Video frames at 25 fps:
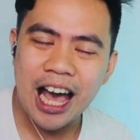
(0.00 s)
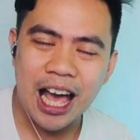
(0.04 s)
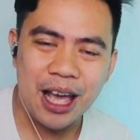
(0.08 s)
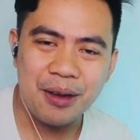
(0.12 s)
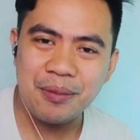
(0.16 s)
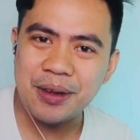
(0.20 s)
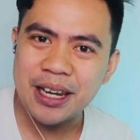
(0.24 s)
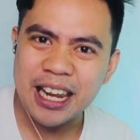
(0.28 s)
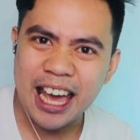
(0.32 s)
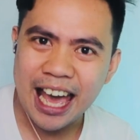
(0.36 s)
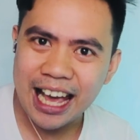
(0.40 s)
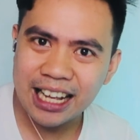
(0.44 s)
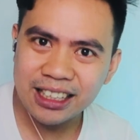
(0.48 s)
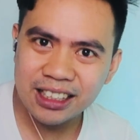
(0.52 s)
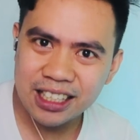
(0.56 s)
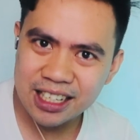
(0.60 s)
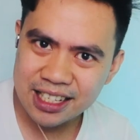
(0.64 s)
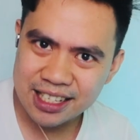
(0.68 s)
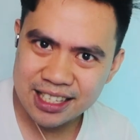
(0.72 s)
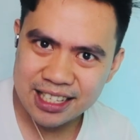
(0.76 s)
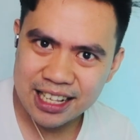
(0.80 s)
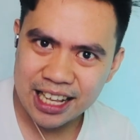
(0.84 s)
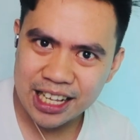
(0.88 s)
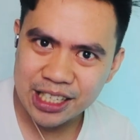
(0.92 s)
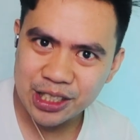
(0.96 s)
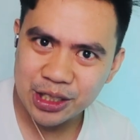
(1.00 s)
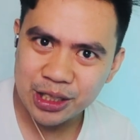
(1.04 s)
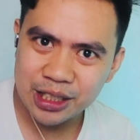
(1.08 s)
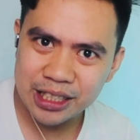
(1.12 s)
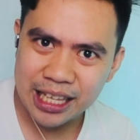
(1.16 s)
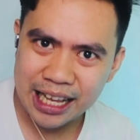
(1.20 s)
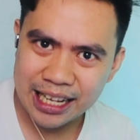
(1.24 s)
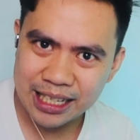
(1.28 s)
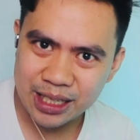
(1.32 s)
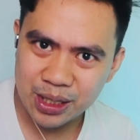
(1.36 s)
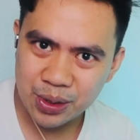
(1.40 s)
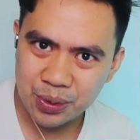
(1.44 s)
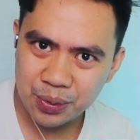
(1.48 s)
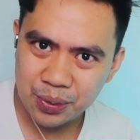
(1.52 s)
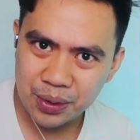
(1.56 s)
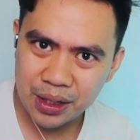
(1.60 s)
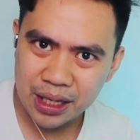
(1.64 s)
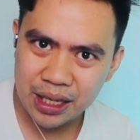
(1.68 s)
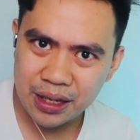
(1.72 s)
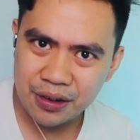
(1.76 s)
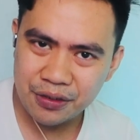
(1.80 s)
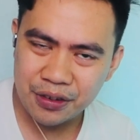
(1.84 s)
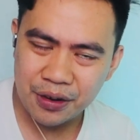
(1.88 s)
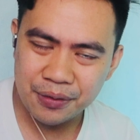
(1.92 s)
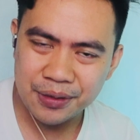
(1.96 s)
I mean hectic schedule last
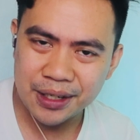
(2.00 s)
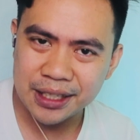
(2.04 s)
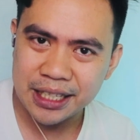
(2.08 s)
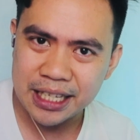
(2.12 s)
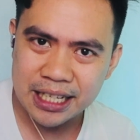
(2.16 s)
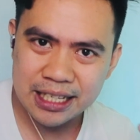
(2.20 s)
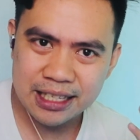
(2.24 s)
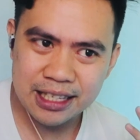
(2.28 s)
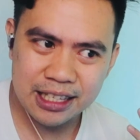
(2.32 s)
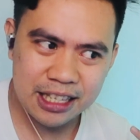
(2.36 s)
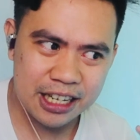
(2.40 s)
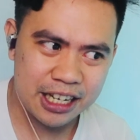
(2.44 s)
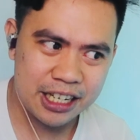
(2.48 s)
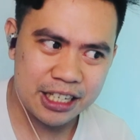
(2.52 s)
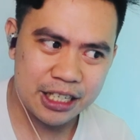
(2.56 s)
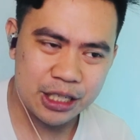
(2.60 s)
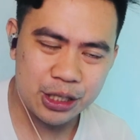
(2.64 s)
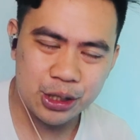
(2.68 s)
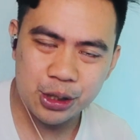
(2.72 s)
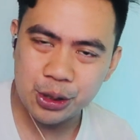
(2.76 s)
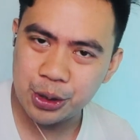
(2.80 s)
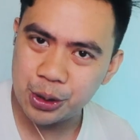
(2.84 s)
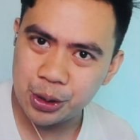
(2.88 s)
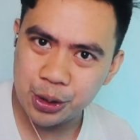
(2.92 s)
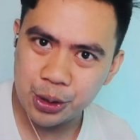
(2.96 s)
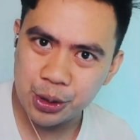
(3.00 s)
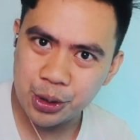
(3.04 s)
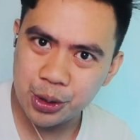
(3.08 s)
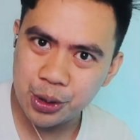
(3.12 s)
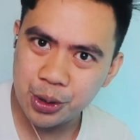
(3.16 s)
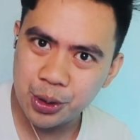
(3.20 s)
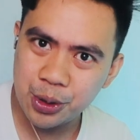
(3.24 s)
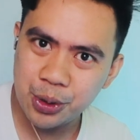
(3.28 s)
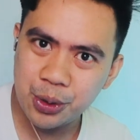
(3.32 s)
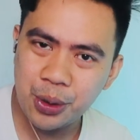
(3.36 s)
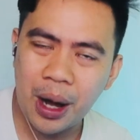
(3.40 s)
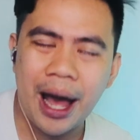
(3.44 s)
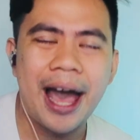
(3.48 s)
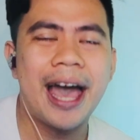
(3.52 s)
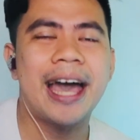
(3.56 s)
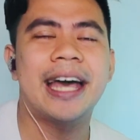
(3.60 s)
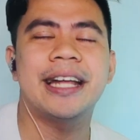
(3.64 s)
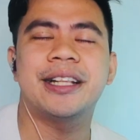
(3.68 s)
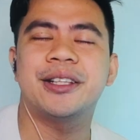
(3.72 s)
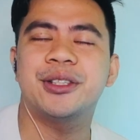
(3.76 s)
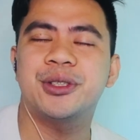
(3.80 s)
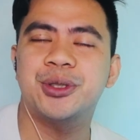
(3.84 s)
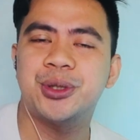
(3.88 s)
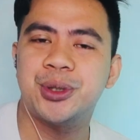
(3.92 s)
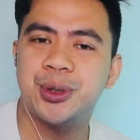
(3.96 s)
week from the things that I need to do
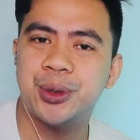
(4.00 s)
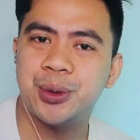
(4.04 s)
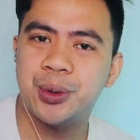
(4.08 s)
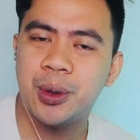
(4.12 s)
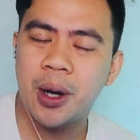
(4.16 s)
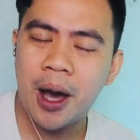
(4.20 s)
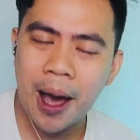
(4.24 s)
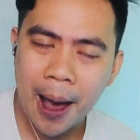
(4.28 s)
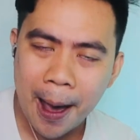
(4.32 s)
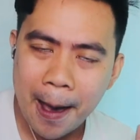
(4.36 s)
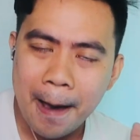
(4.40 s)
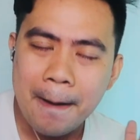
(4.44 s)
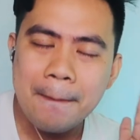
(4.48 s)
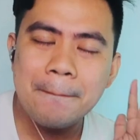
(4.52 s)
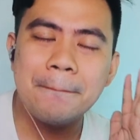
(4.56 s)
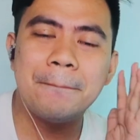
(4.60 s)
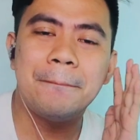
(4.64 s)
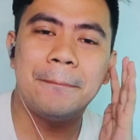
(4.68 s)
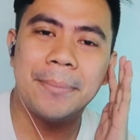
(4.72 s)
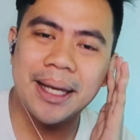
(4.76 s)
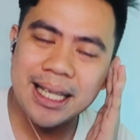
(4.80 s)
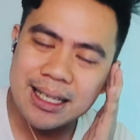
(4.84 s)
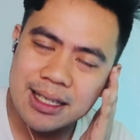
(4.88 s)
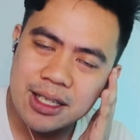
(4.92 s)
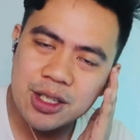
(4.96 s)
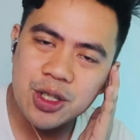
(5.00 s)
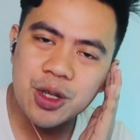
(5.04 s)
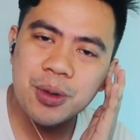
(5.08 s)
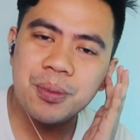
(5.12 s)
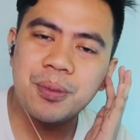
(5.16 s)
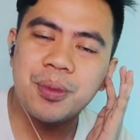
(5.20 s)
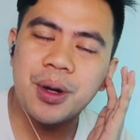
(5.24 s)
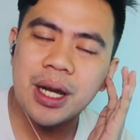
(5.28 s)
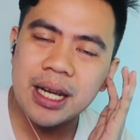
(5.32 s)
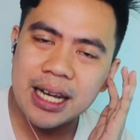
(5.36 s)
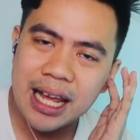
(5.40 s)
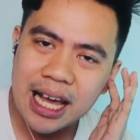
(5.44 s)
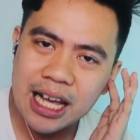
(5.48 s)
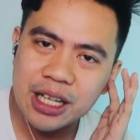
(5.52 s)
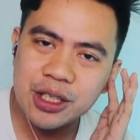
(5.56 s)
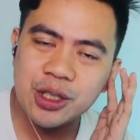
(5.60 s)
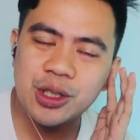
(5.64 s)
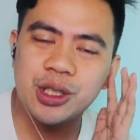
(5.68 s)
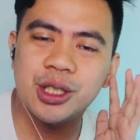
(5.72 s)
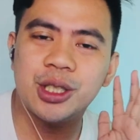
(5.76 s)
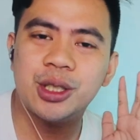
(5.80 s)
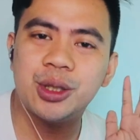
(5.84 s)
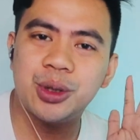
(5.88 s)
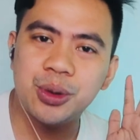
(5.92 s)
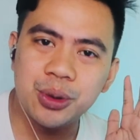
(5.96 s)
and to Miss
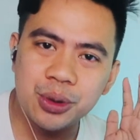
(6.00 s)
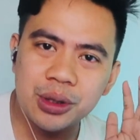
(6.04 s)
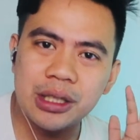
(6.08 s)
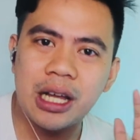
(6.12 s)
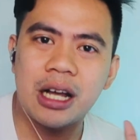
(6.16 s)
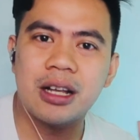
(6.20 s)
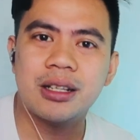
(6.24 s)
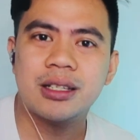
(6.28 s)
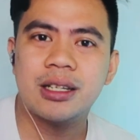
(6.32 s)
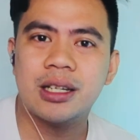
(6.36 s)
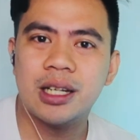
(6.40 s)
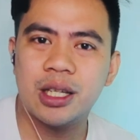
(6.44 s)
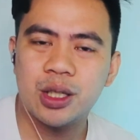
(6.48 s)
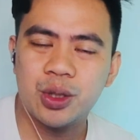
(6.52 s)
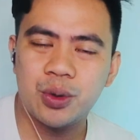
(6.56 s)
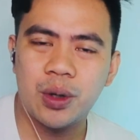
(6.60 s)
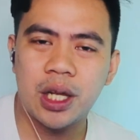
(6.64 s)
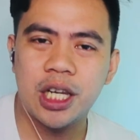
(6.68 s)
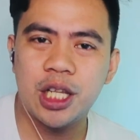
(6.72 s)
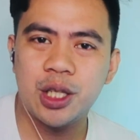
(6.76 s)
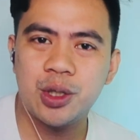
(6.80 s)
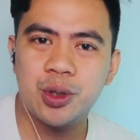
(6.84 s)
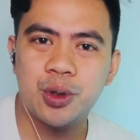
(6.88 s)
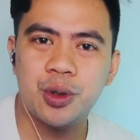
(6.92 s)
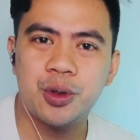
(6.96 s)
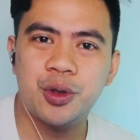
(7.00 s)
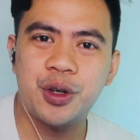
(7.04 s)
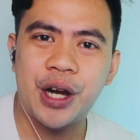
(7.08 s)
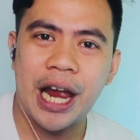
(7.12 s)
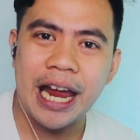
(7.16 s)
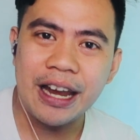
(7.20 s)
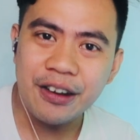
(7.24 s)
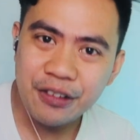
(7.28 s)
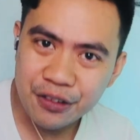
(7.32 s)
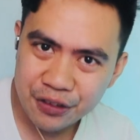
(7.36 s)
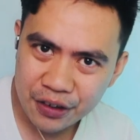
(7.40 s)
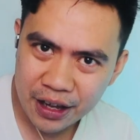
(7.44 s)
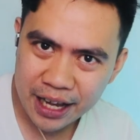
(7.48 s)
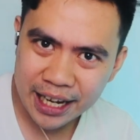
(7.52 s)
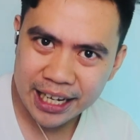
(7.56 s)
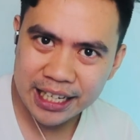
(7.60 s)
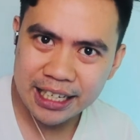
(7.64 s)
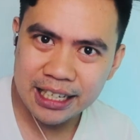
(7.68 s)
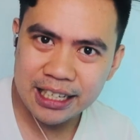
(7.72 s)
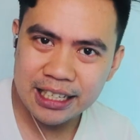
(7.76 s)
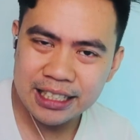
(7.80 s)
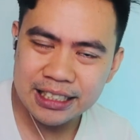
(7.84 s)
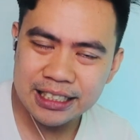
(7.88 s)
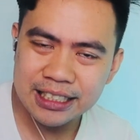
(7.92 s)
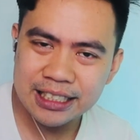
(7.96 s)
Supranational 2022 Grand
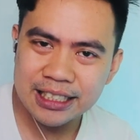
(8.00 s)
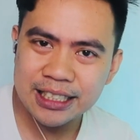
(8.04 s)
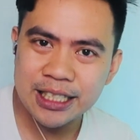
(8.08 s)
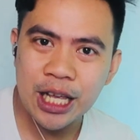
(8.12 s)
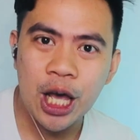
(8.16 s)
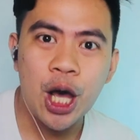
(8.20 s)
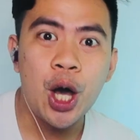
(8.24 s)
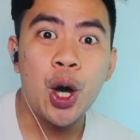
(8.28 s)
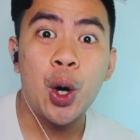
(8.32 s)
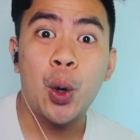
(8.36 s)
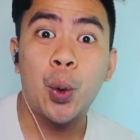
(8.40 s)
Finals.